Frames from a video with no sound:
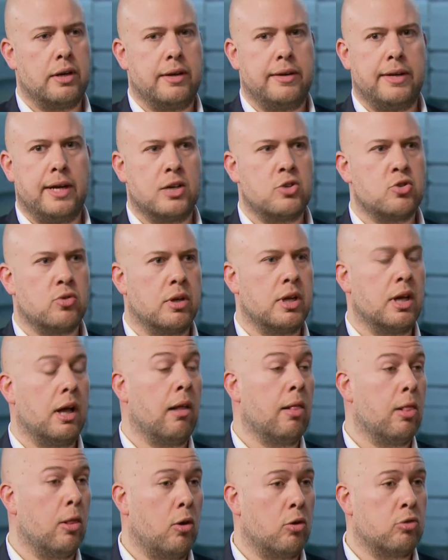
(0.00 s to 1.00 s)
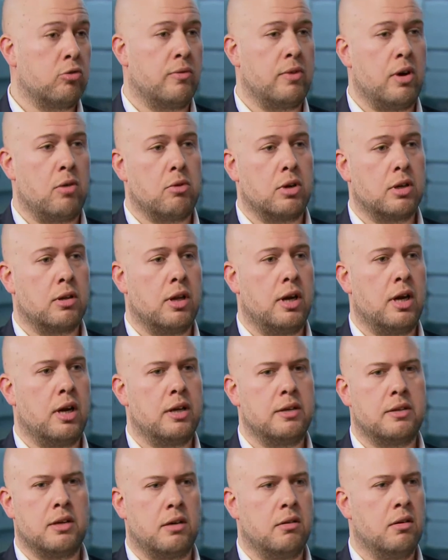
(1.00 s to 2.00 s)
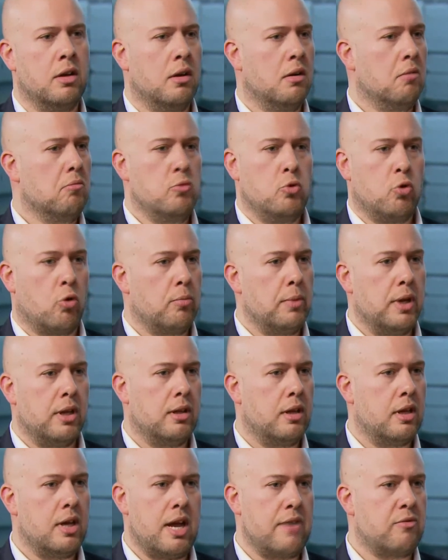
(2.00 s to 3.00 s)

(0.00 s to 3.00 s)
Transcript: And actually, a lot of our clients are normal, uh,